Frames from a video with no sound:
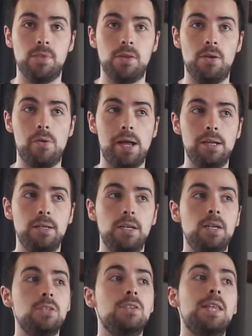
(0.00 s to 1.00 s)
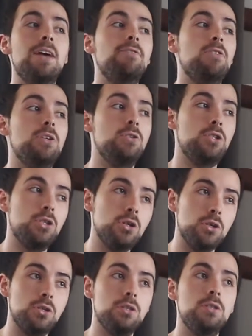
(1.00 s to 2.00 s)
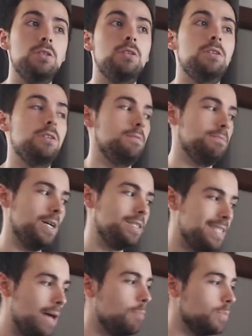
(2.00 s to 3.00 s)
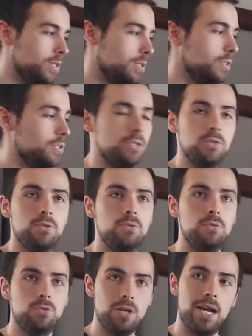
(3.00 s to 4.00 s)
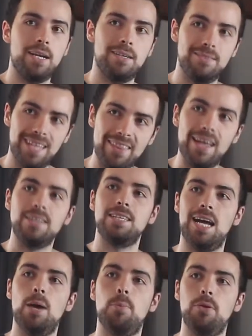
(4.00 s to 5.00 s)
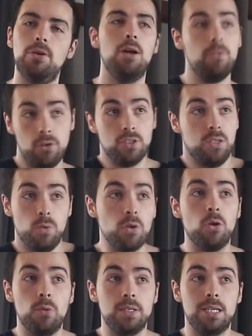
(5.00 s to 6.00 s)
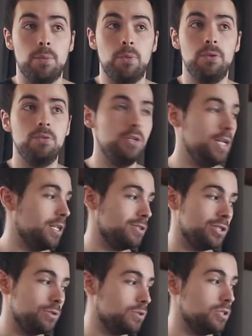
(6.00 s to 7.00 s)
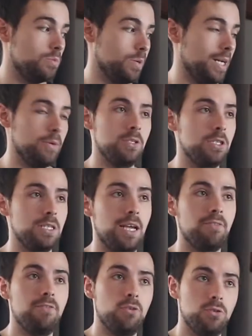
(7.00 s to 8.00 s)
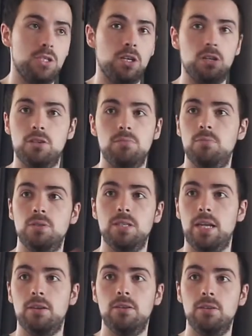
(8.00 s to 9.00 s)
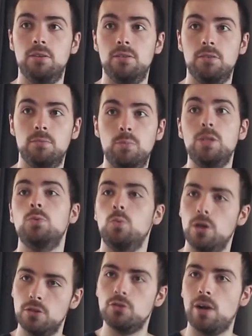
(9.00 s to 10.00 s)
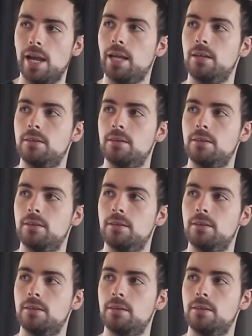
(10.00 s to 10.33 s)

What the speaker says: Okay, so therefore you should attempt to try and get that to happen. Of course it won't always happen. You need a 2-2 break, which is like 40-odd%. But it's worth trying.